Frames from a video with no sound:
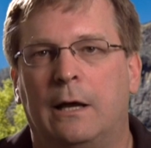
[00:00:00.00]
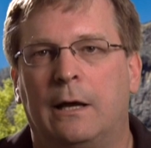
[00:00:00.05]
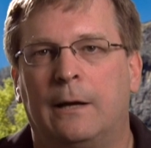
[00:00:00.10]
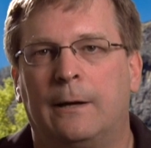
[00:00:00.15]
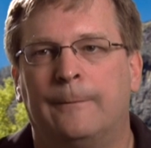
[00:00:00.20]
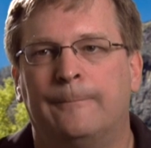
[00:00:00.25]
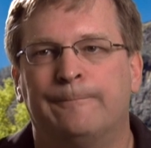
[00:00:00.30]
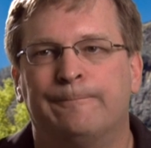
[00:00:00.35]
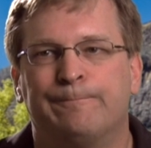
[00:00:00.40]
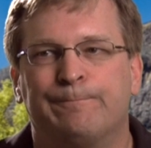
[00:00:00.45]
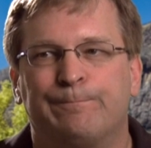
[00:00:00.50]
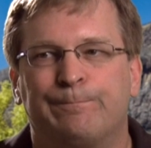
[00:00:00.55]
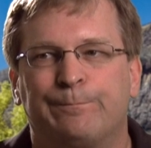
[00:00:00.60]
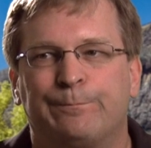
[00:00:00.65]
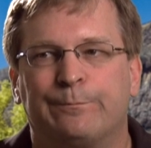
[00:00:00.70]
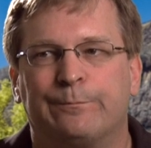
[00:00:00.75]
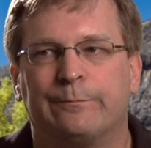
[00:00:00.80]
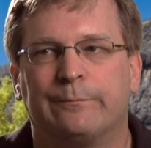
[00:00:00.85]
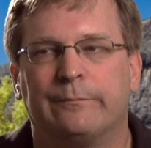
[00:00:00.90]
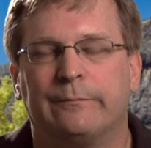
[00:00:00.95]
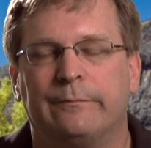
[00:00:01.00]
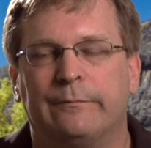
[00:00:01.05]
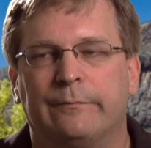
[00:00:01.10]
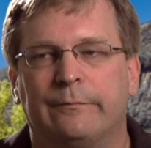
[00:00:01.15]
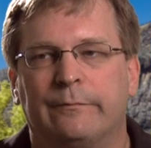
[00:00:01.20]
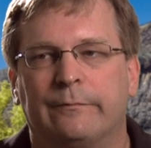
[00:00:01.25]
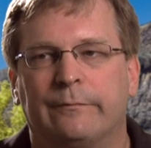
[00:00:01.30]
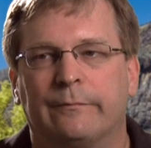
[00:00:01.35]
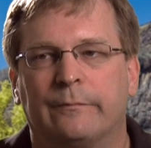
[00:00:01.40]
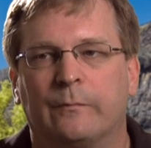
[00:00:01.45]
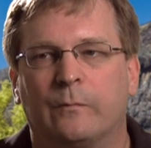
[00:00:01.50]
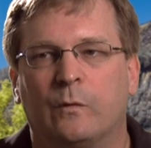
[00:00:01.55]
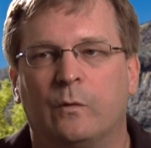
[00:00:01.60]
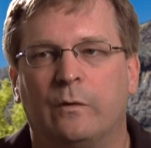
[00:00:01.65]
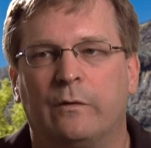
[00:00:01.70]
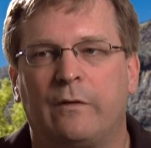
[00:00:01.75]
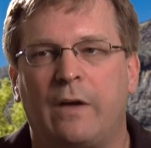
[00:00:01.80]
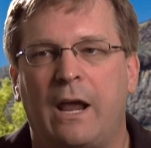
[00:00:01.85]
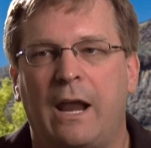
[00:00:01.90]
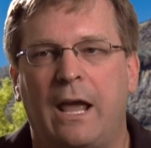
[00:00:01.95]
Um,
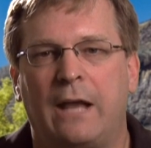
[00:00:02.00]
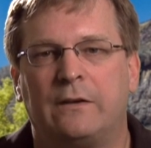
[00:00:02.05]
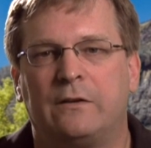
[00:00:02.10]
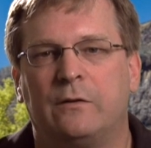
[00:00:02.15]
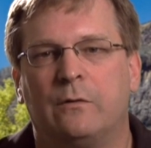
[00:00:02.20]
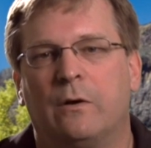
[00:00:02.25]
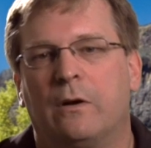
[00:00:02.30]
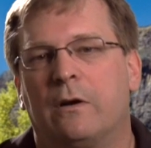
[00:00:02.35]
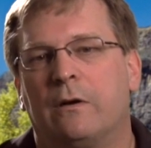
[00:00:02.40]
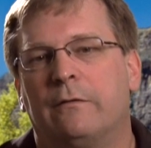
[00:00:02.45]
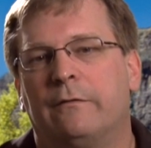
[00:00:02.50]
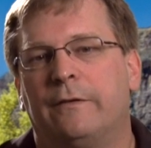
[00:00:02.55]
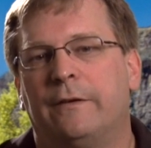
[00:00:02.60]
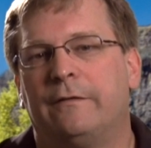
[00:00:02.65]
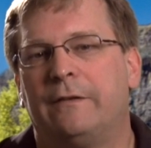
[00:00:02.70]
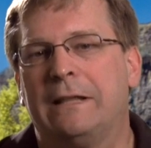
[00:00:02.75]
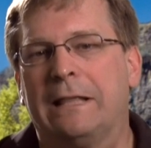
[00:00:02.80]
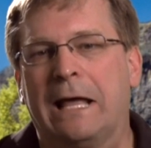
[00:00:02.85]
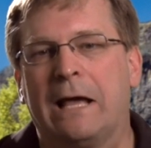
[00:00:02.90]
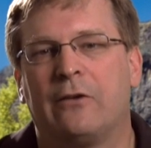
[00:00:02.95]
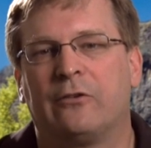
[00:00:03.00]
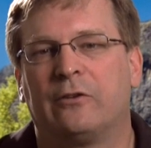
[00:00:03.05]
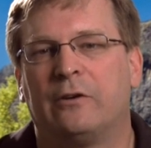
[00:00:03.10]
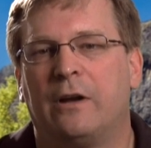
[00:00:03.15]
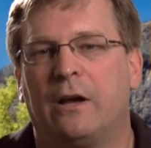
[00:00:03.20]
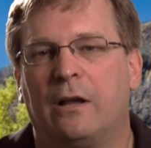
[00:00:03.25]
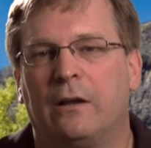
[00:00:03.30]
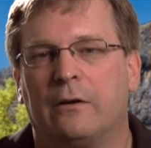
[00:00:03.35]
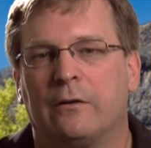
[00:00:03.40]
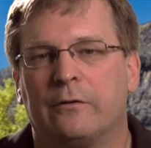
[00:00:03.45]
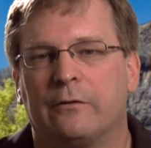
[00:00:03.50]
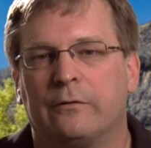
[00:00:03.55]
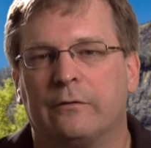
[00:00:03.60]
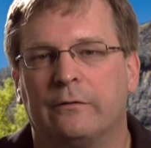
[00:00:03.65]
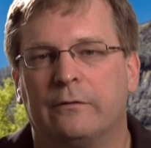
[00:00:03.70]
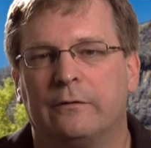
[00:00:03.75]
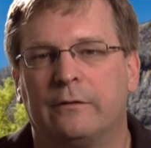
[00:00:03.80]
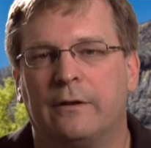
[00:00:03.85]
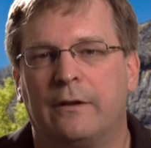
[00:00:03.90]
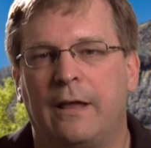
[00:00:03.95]
we've got to add two hundred fifty thousand dollars
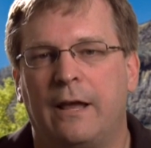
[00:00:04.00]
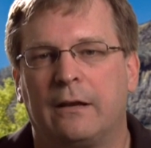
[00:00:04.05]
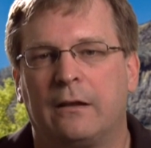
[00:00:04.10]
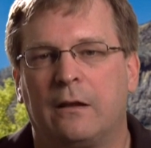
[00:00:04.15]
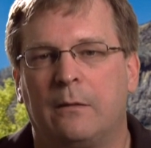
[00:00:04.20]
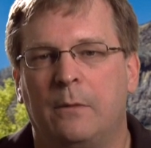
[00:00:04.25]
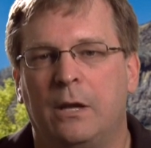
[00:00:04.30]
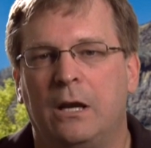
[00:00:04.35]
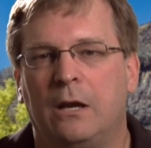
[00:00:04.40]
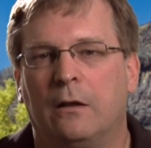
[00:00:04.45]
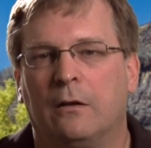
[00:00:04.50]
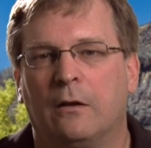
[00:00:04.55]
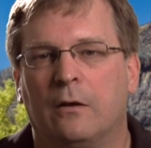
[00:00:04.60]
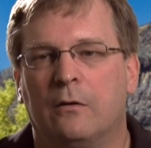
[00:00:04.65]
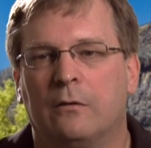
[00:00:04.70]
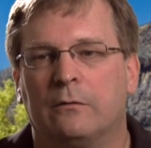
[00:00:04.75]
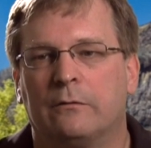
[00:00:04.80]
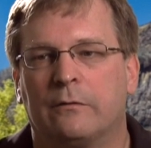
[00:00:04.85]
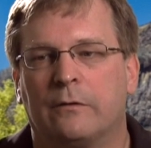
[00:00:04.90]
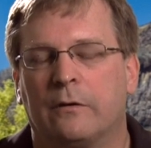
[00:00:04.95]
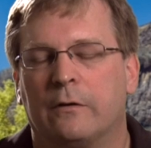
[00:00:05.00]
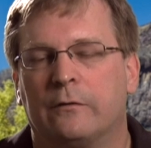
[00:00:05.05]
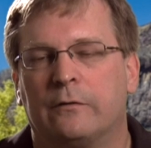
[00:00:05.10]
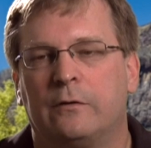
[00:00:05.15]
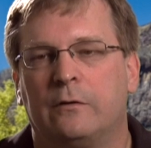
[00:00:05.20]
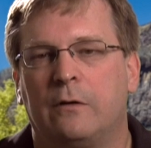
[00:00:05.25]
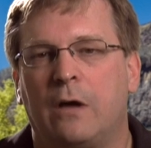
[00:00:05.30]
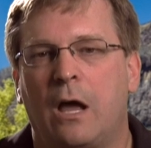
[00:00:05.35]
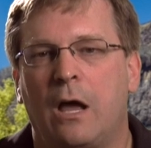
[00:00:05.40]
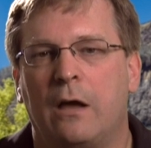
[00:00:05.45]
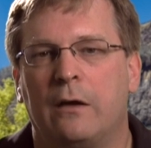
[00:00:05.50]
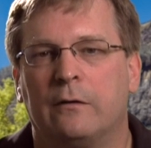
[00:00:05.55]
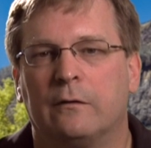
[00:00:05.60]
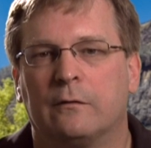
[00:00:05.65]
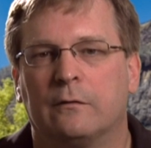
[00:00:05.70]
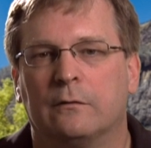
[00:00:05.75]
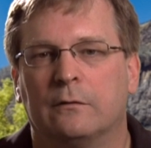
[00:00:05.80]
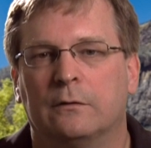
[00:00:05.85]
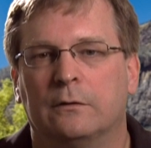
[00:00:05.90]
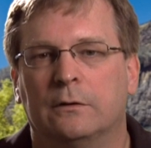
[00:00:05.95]
to that committee alone for those two
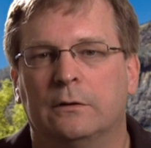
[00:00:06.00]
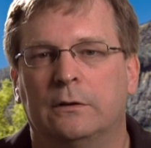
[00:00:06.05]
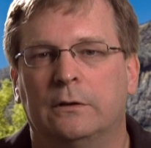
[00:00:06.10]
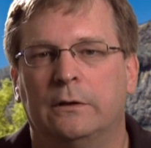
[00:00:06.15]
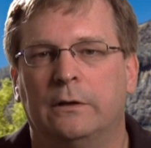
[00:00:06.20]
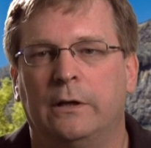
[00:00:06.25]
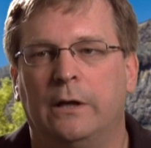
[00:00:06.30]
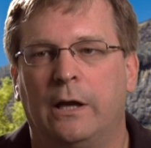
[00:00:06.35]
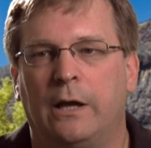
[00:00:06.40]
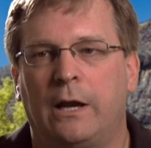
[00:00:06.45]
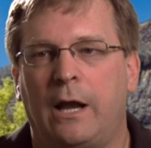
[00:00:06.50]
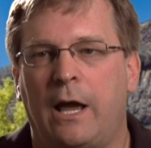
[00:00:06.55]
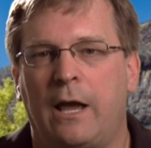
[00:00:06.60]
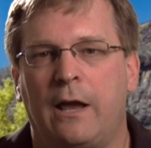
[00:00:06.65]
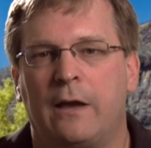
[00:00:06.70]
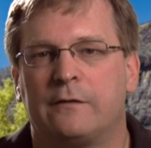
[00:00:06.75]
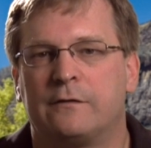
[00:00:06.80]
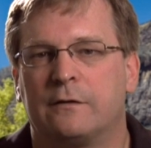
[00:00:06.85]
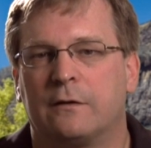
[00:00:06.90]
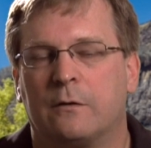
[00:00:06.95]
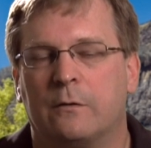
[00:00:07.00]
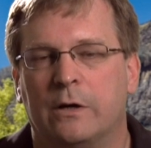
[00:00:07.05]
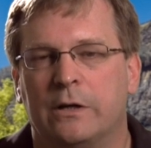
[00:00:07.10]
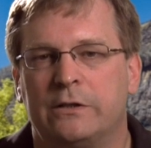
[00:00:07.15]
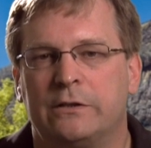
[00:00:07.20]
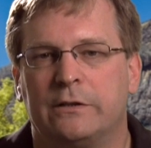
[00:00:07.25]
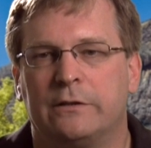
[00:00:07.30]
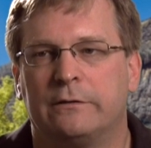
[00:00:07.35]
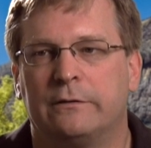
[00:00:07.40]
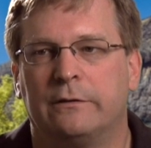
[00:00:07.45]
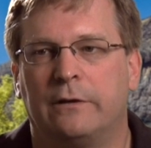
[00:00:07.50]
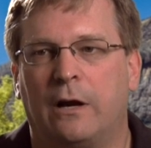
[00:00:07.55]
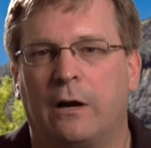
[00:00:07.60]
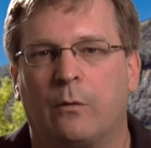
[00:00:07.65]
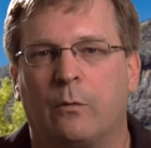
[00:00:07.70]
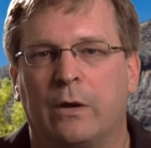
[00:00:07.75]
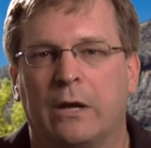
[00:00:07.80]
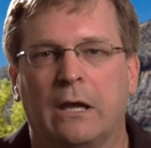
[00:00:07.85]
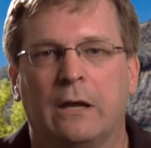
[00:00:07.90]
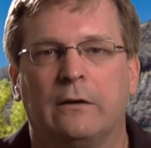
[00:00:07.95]
guys. And I asked the question,
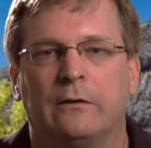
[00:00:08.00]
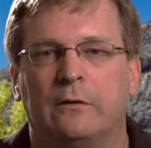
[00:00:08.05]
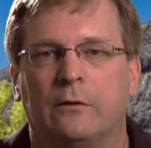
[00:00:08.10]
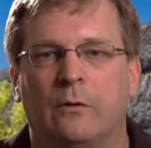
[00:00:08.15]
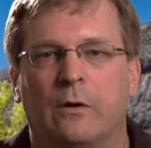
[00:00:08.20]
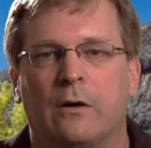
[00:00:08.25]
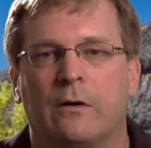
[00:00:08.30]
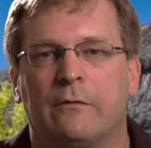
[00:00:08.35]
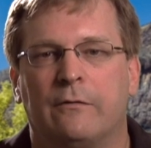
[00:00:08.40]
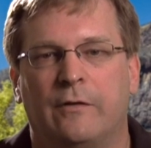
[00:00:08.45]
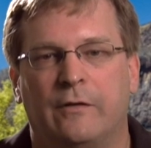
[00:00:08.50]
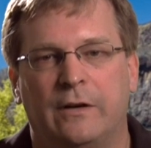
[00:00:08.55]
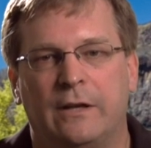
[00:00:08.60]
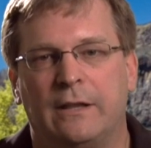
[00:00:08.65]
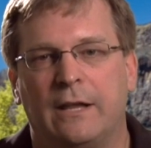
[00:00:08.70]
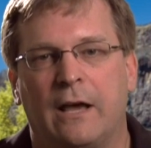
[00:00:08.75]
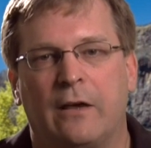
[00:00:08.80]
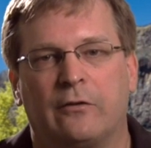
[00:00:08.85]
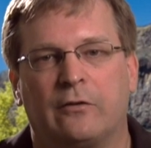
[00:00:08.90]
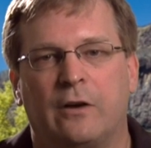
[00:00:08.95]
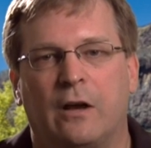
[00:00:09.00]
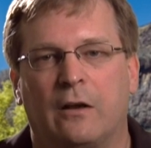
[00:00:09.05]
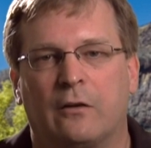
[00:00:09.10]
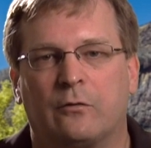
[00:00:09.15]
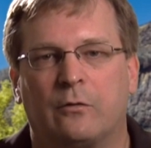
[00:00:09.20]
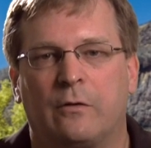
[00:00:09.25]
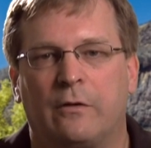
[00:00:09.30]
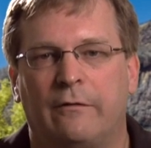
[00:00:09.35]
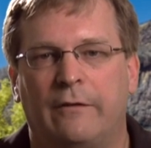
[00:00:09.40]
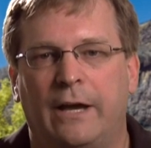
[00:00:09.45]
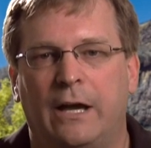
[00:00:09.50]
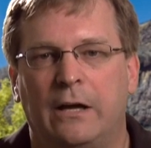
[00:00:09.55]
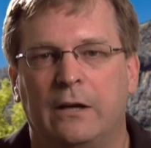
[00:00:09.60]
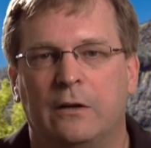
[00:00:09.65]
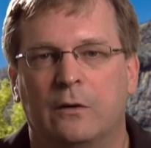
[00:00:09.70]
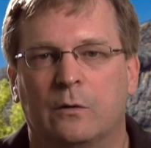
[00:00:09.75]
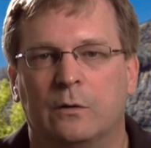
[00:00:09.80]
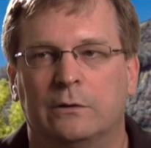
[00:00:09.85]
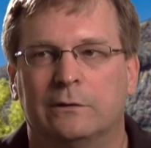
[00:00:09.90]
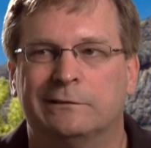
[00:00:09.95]
are we getting two hundred fifty thousand dollars worth of
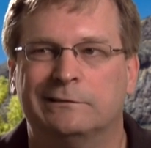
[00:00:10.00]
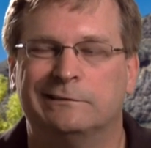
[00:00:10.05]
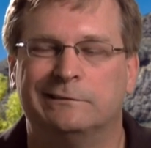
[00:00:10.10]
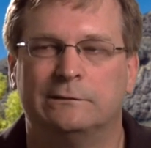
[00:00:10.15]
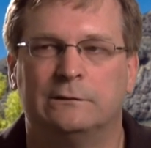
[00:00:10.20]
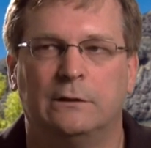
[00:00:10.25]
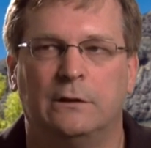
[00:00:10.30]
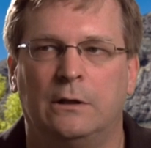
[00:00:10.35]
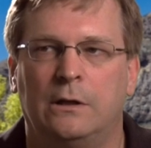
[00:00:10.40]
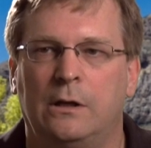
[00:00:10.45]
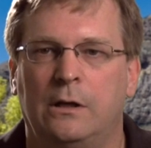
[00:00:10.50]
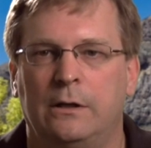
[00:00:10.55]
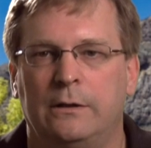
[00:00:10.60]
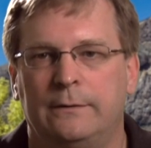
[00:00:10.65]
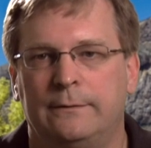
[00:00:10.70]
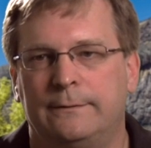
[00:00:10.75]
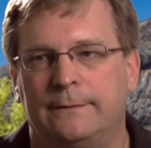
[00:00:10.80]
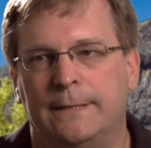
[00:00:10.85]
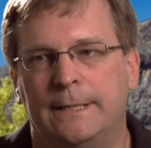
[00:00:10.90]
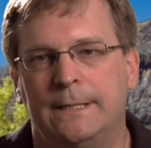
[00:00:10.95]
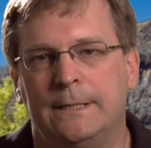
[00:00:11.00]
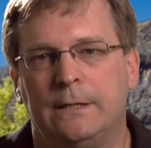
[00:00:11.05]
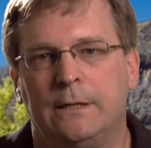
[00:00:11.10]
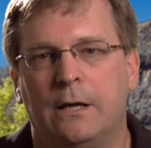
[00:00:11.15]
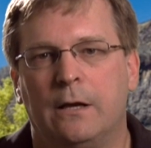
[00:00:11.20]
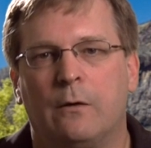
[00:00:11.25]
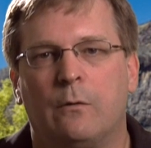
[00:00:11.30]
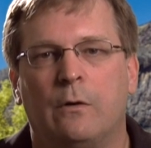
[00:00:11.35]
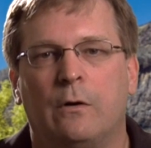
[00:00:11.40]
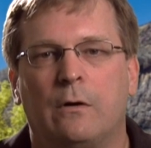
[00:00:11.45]
value? And didn't get